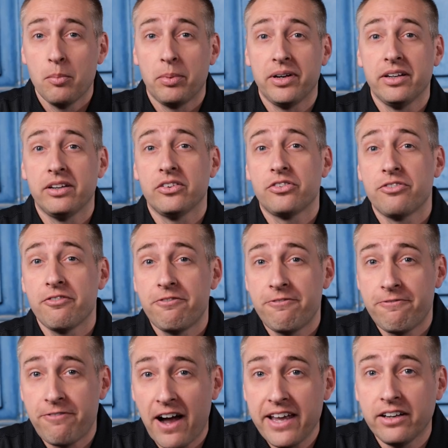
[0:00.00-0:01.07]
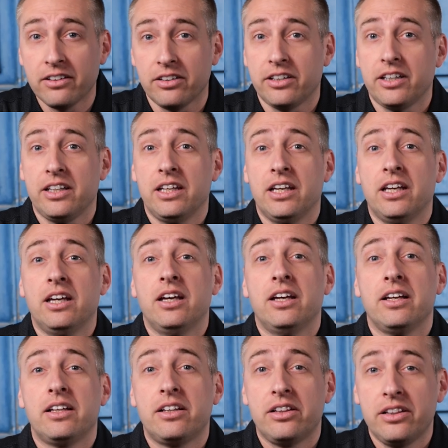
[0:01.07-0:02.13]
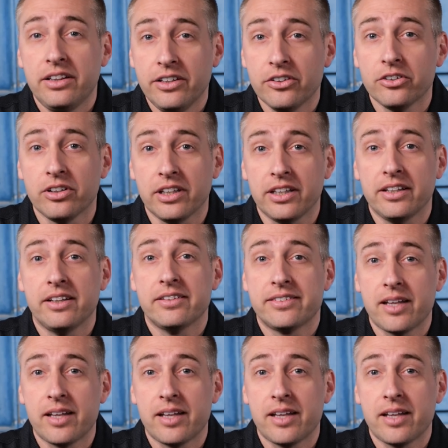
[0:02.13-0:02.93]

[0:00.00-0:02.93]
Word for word: but it is finally clearly